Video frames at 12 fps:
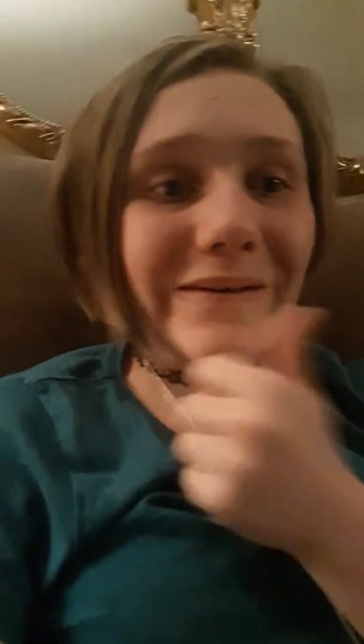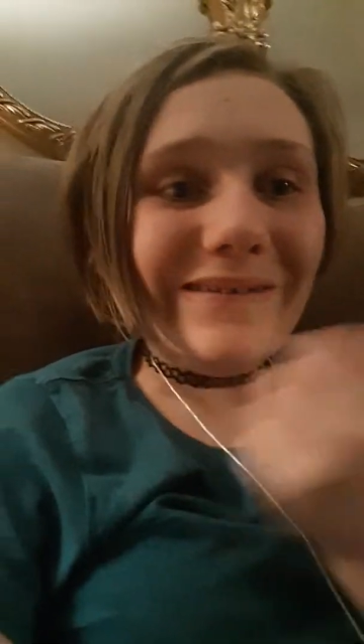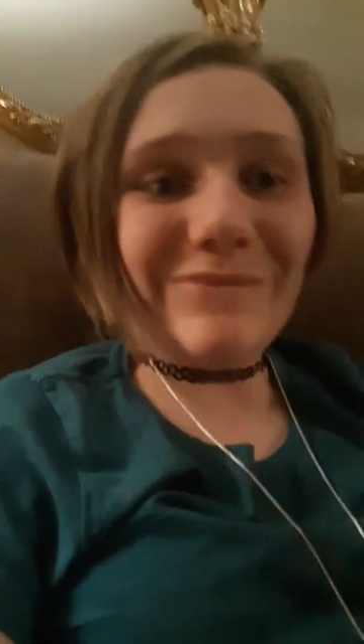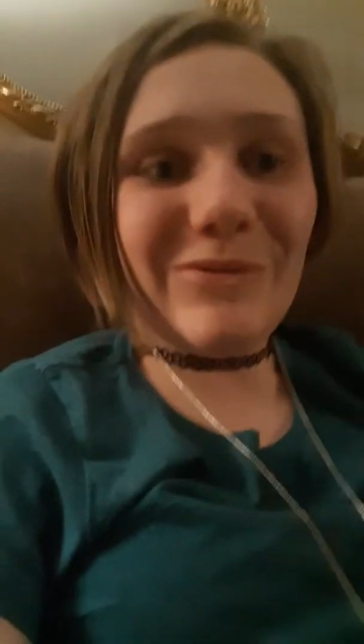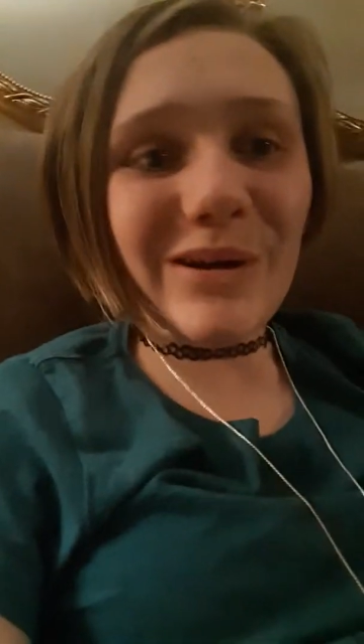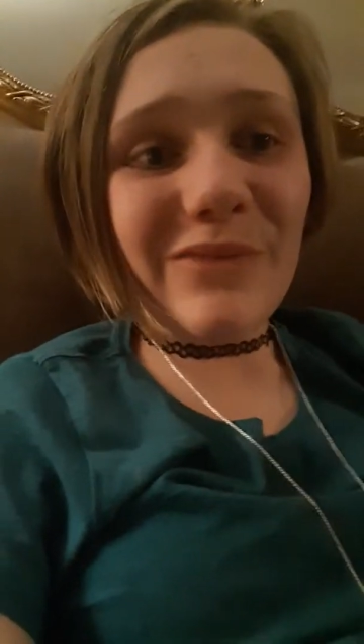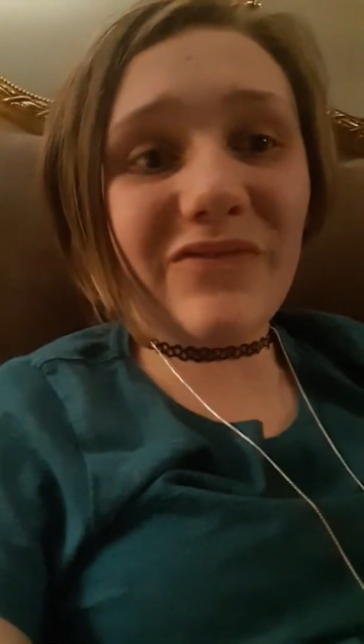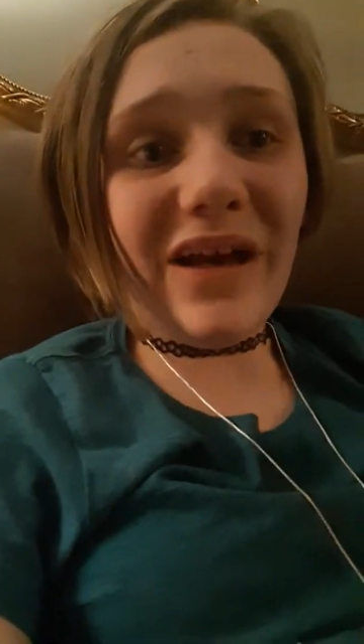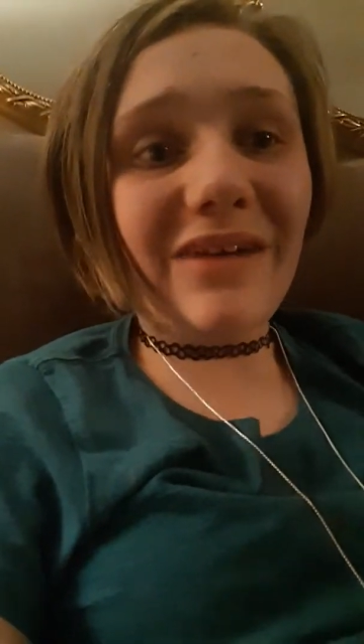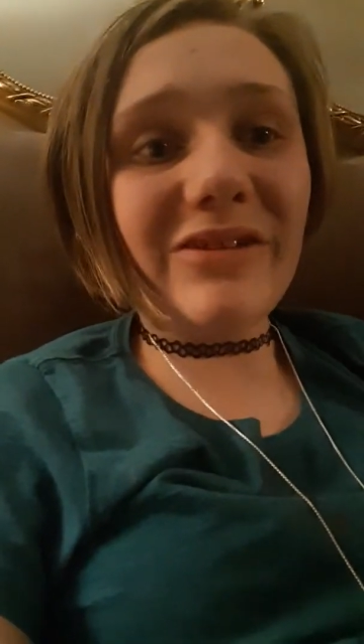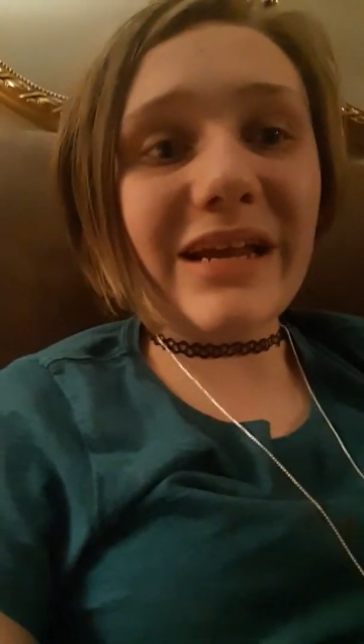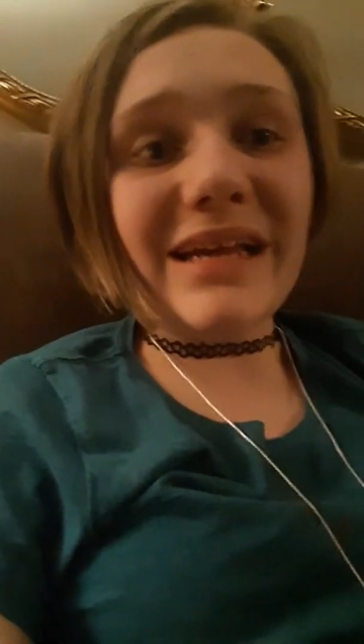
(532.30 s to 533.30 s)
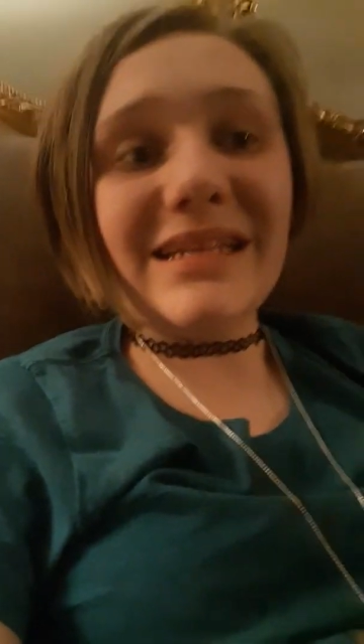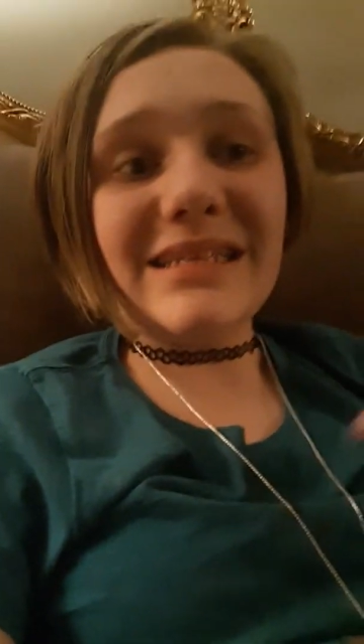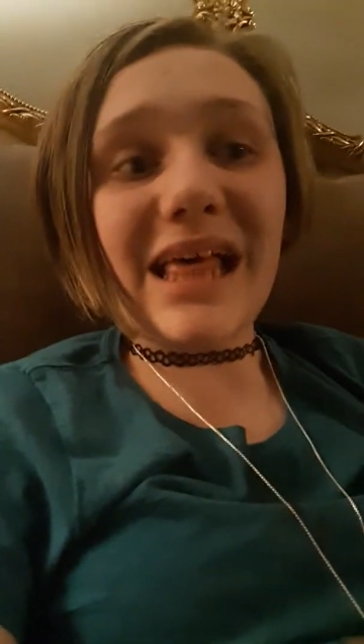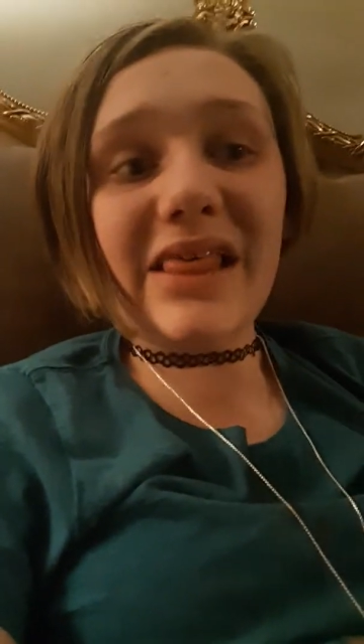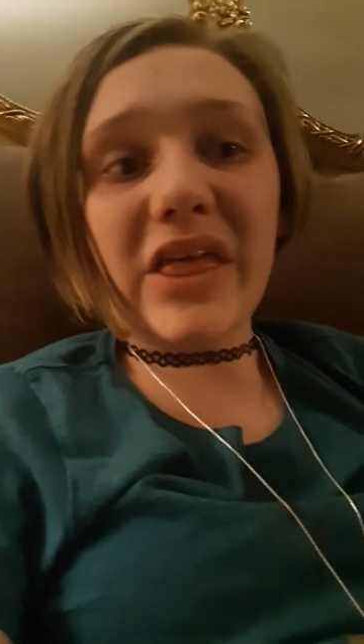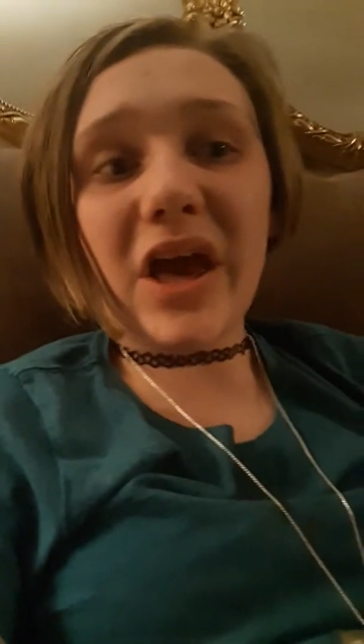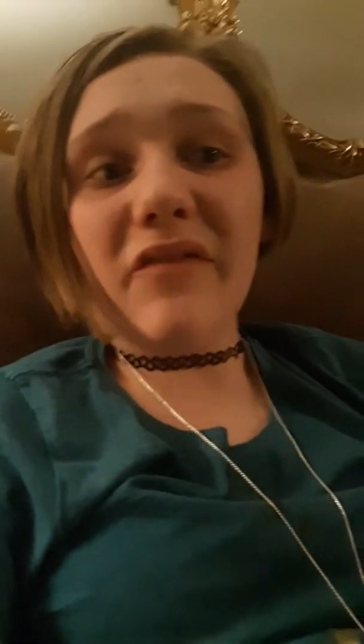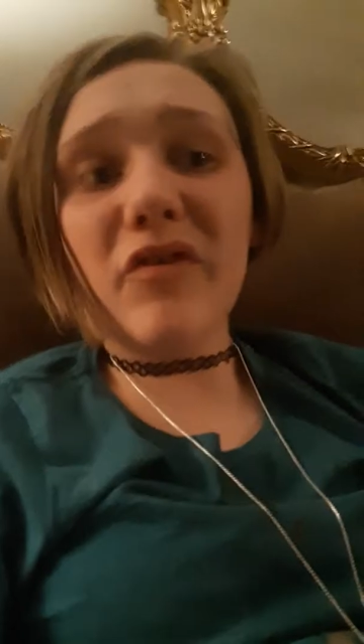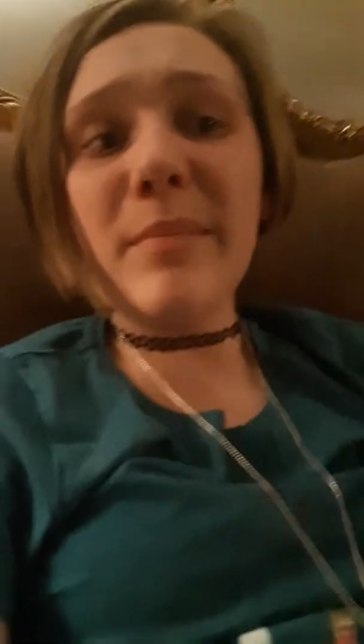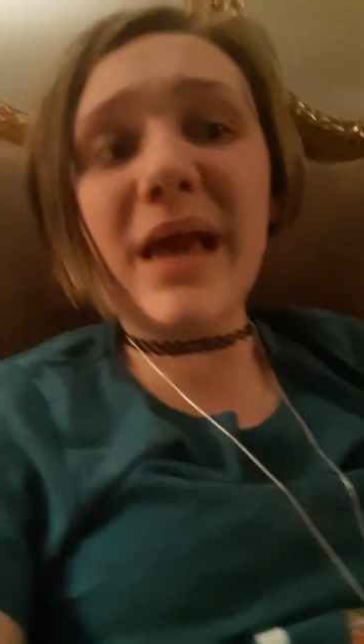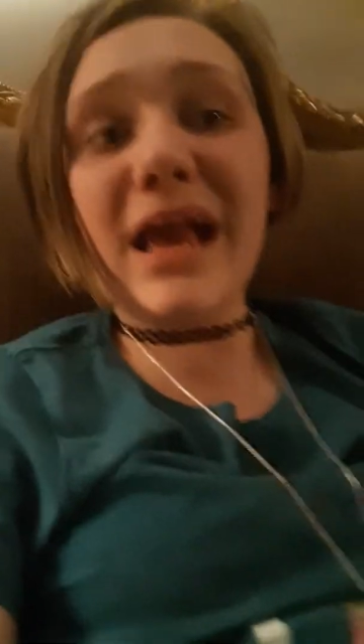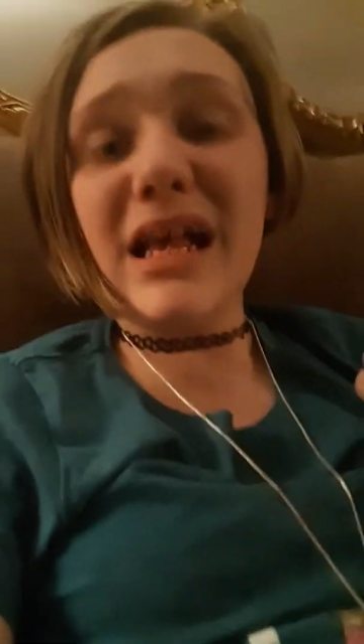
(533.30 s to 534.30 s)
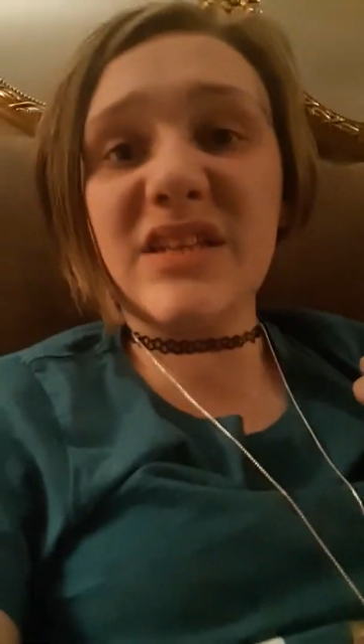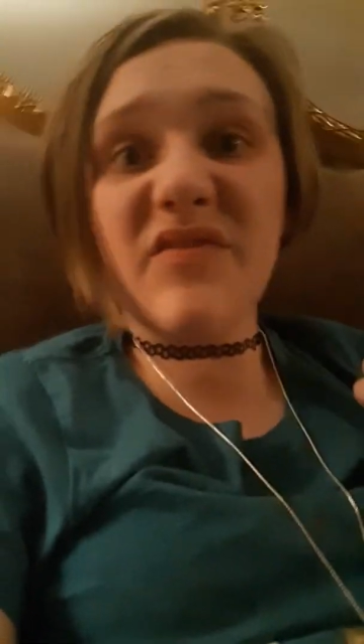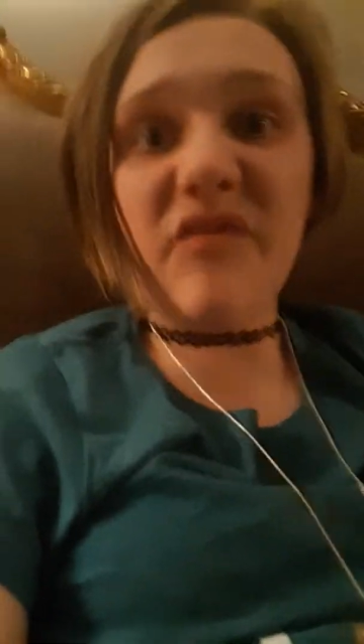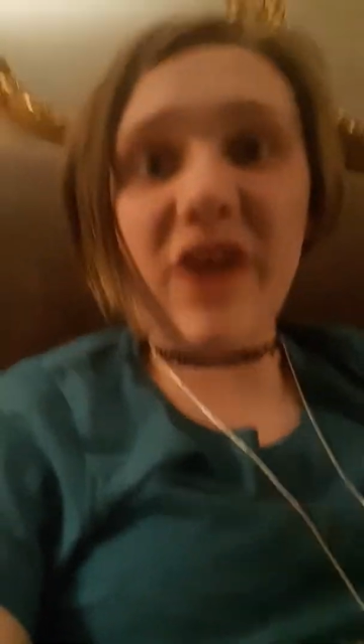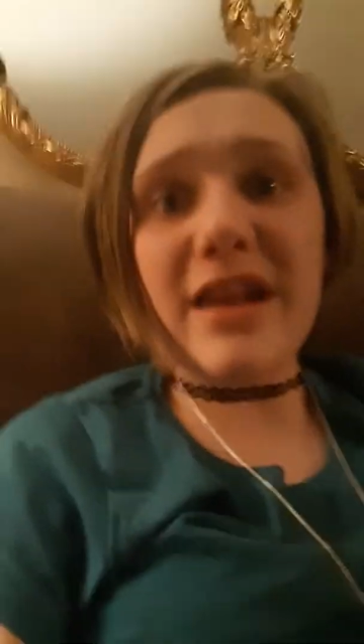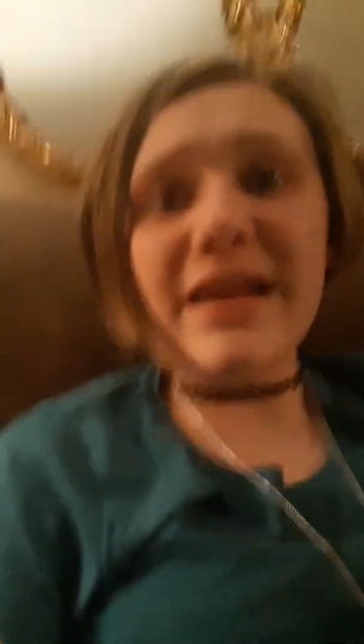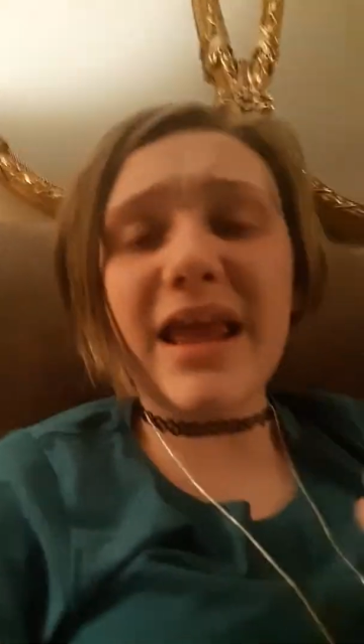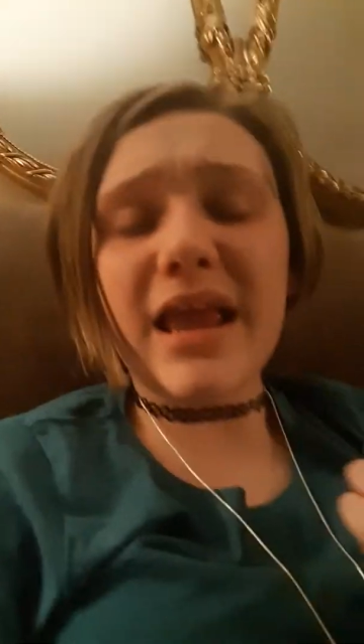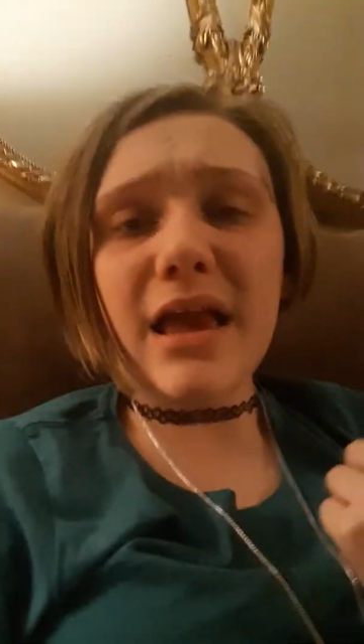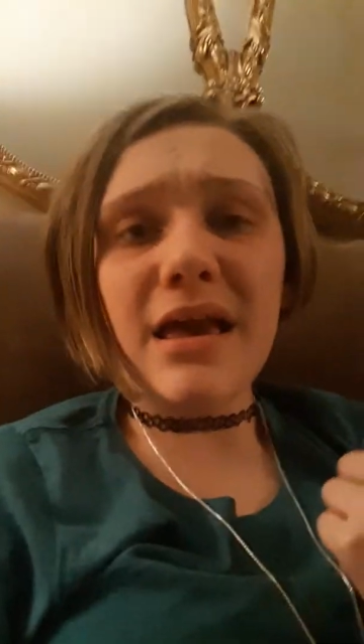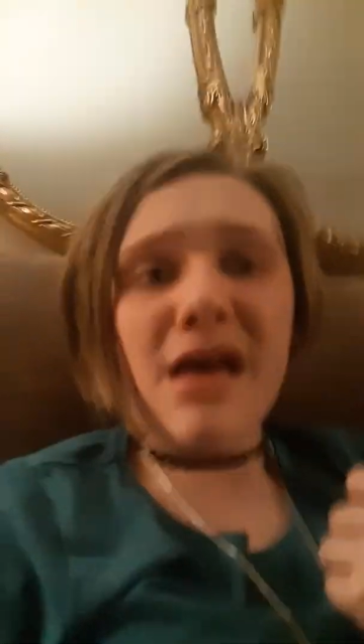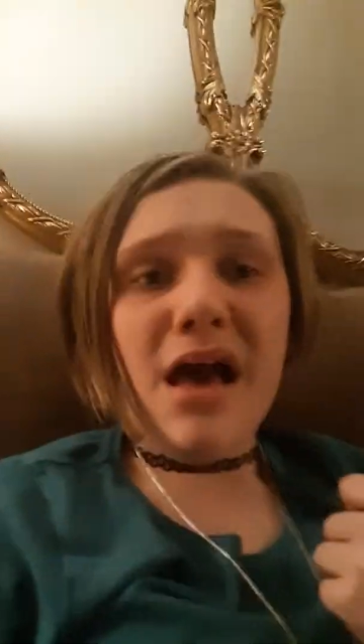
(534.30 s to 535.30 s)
what I found is the government is funding